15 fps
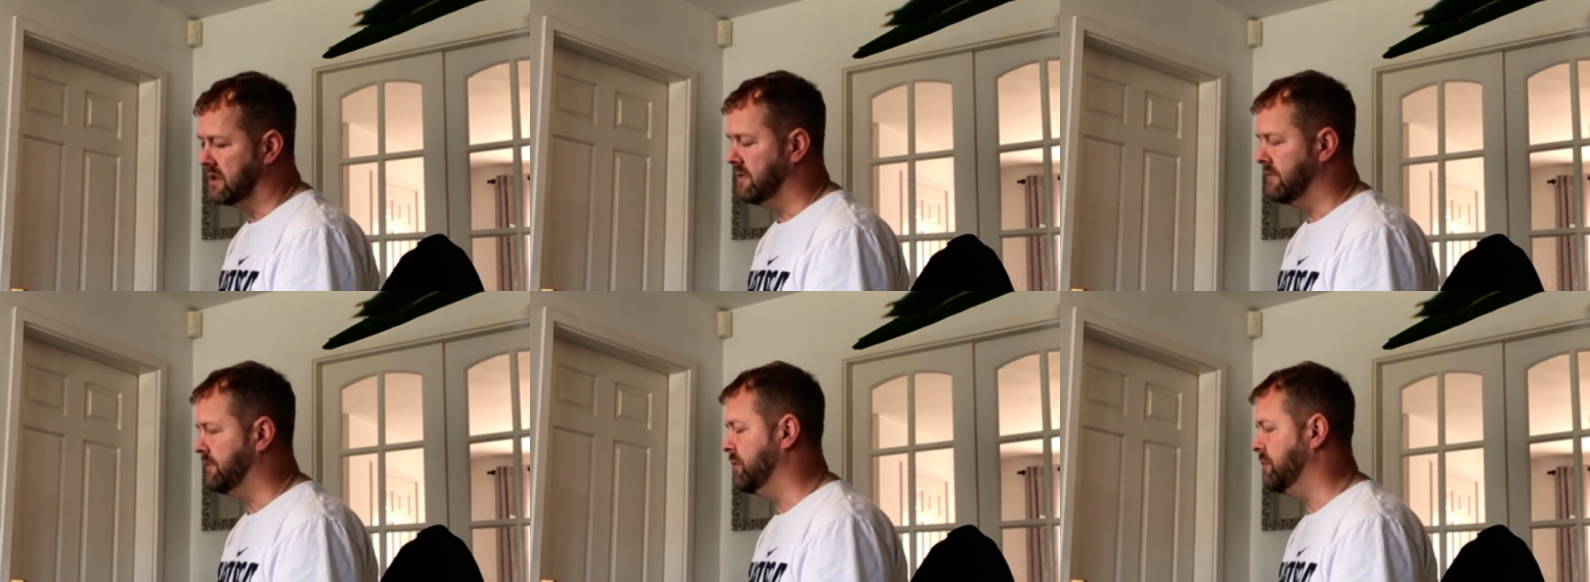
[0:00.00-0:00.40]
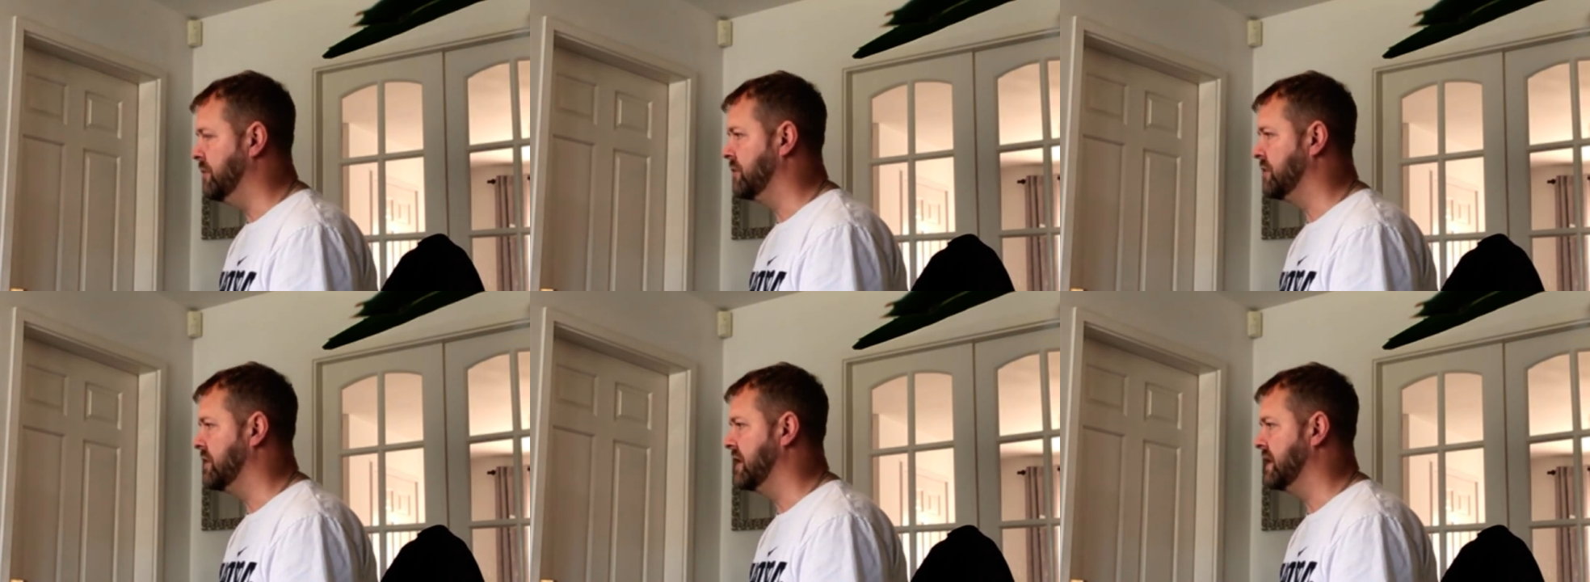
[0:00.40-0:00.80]
football
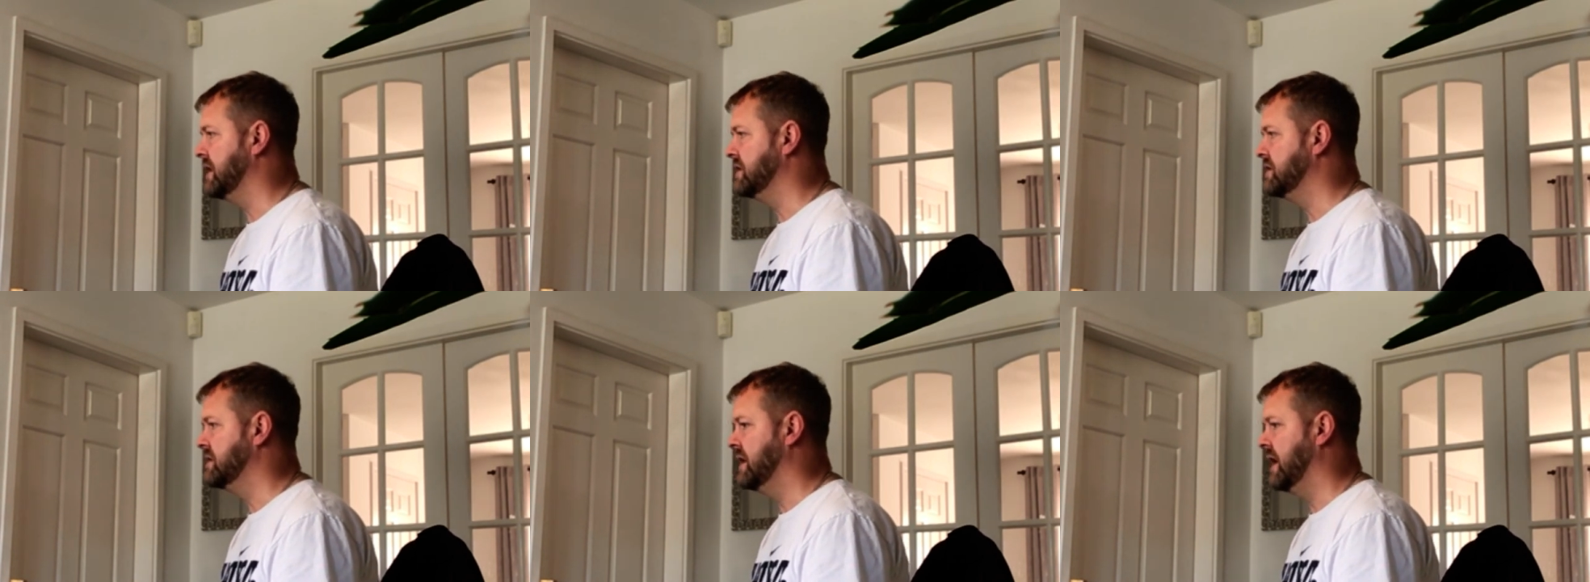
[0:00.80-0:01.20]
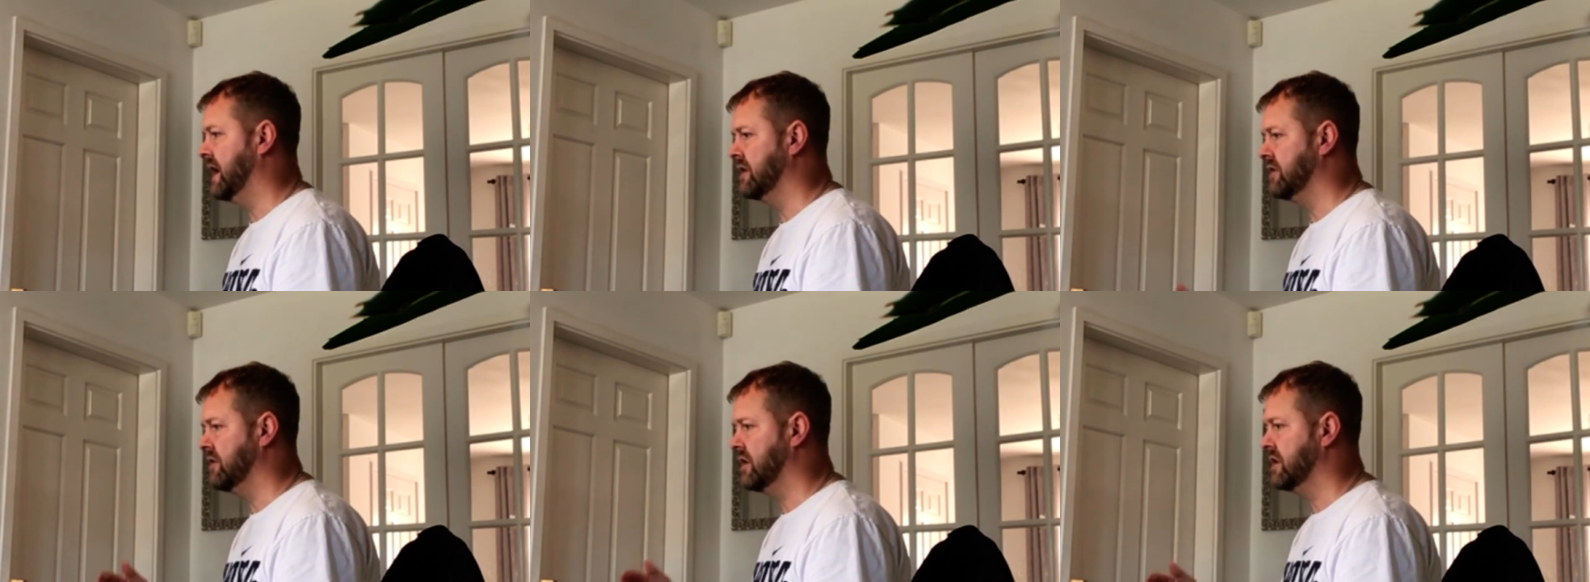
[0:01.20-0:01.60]
knowledge
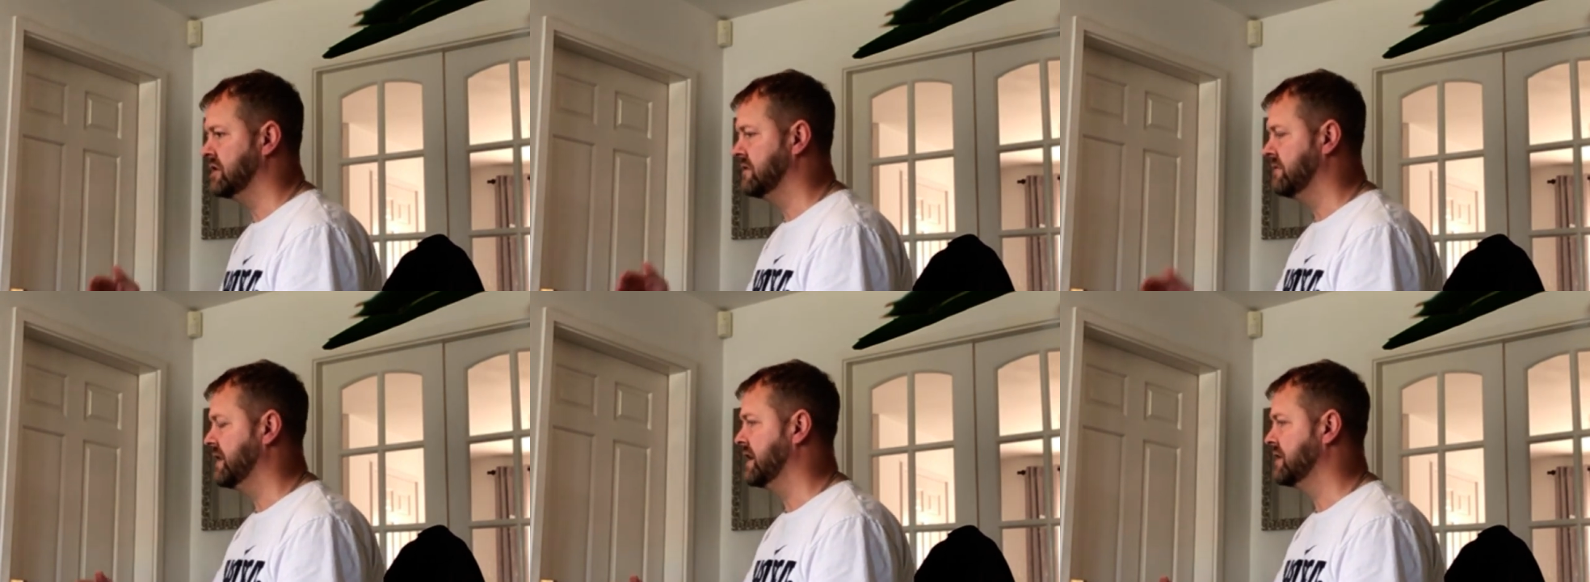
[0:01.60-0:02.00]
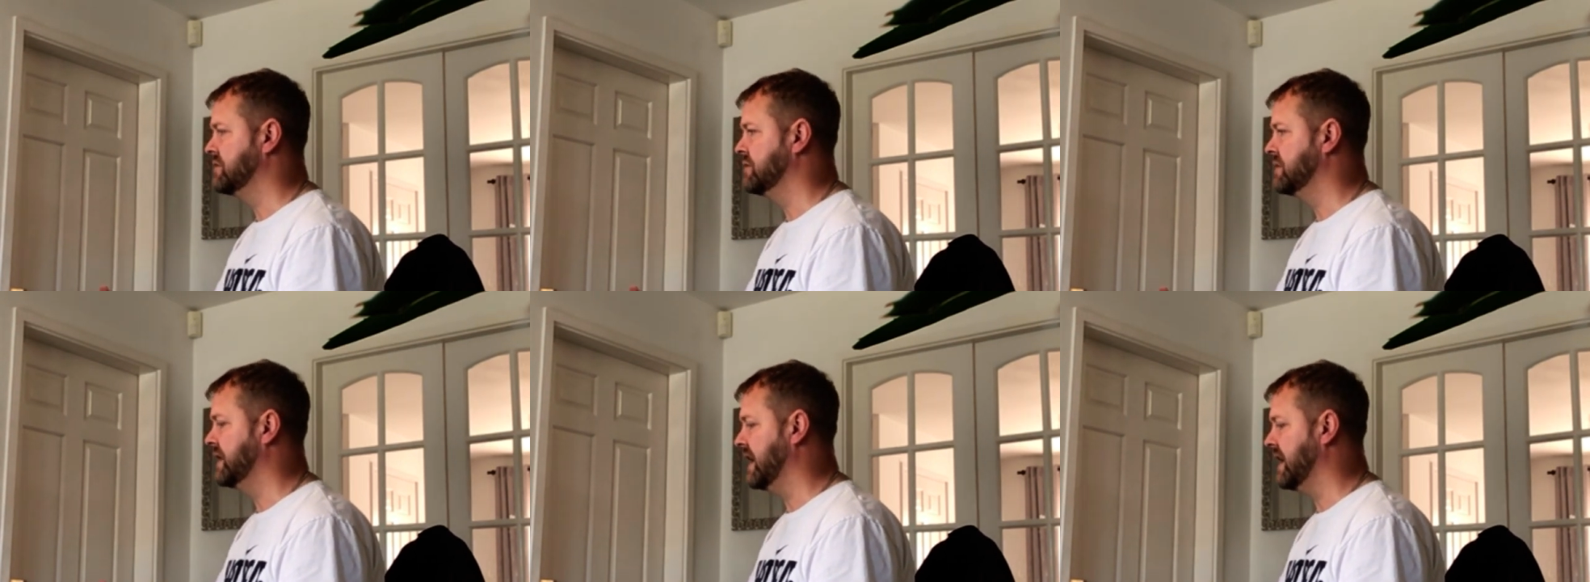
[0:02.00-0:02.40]
and knowledge of the actual
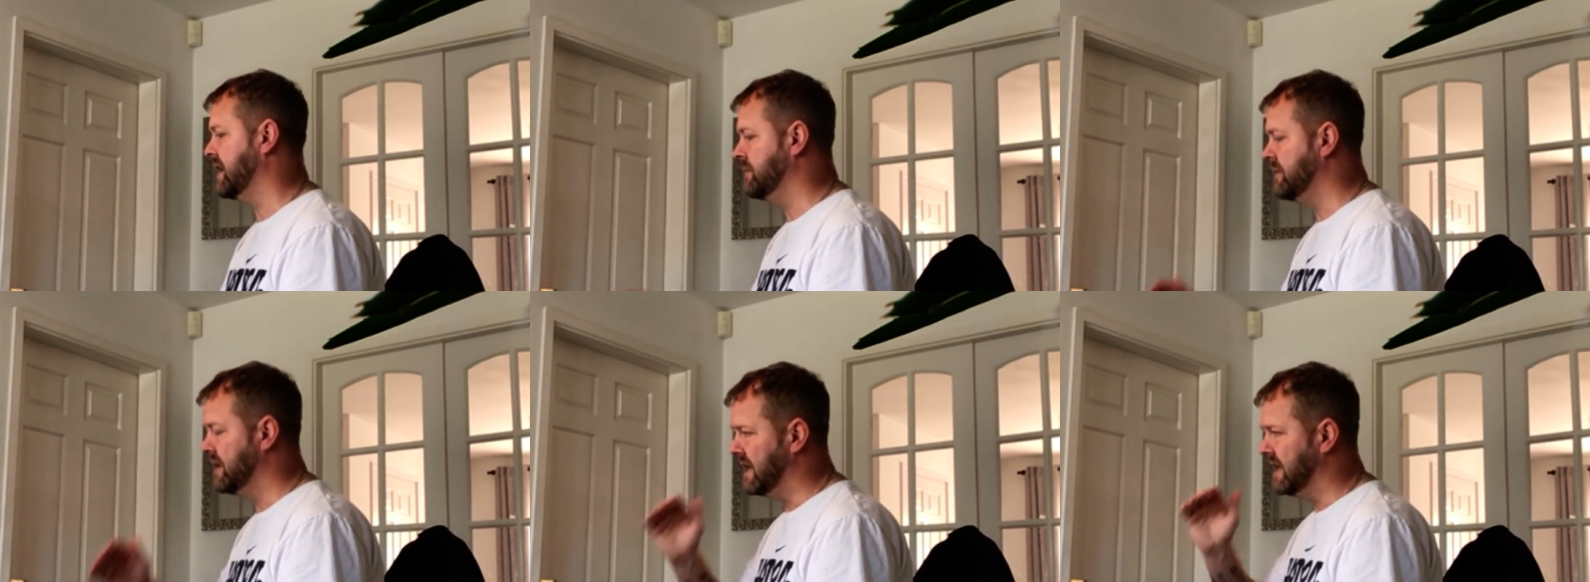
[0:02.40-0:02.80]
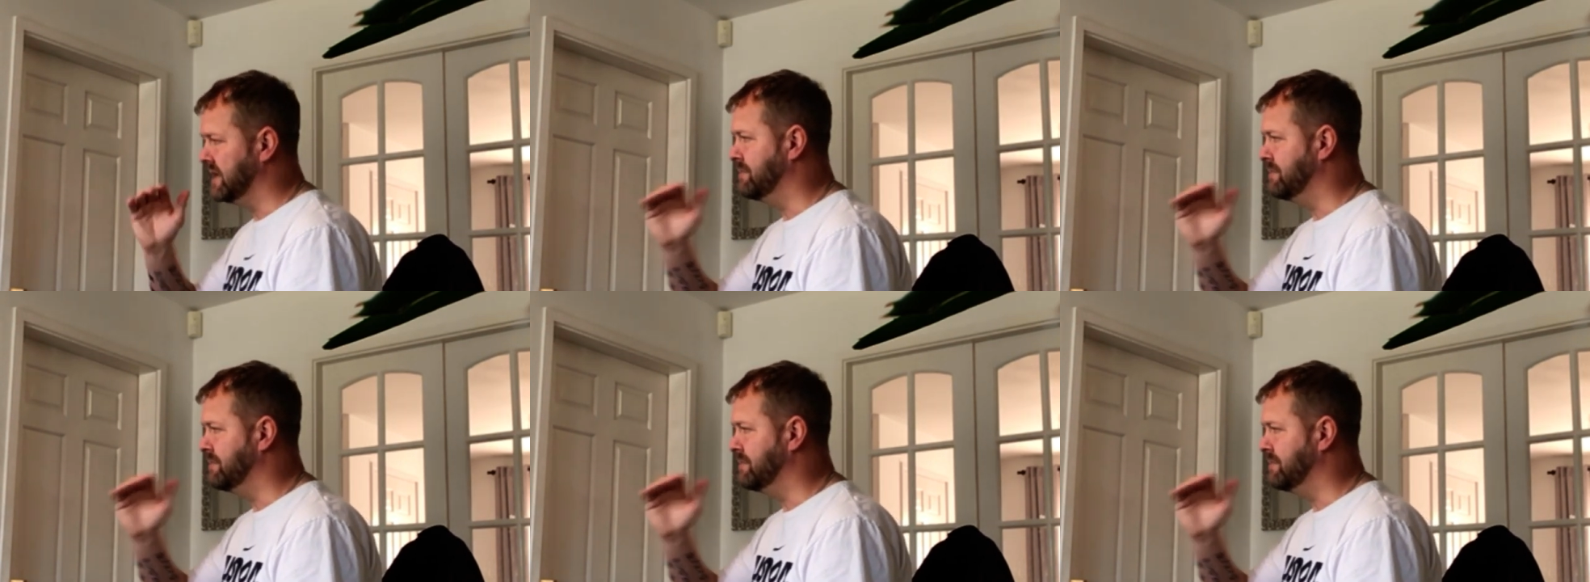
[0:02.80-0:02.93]
game is